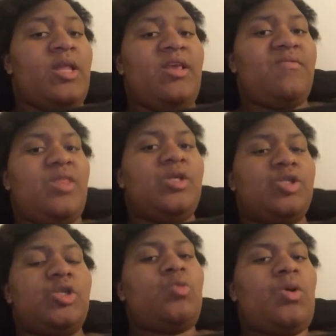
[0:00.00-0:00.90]
And even
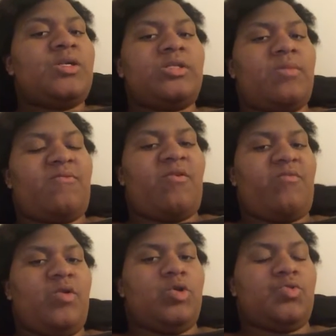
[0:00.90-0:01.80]
then, she won some of
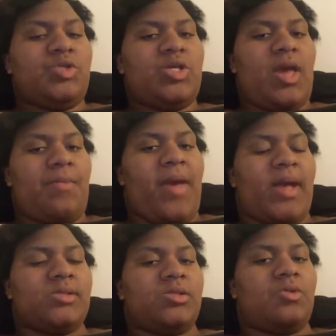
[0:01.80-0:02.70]
her feuds when she came
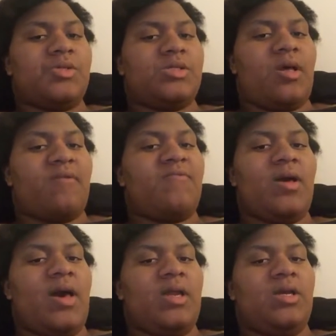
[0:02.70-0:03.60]
back. So it's like,
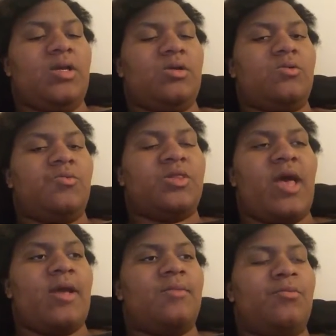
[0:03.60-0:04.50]
fuck out of here
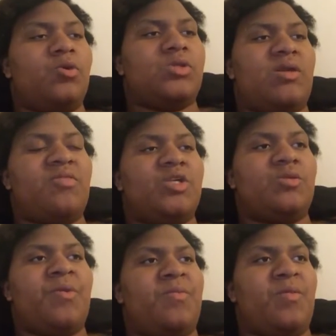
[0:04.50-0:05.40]
with that bullshit of
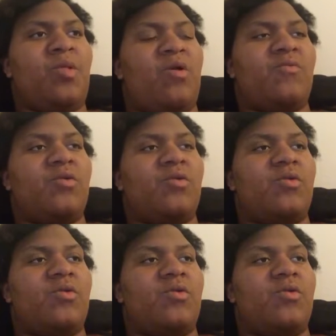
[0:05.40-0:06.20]
they should put people over.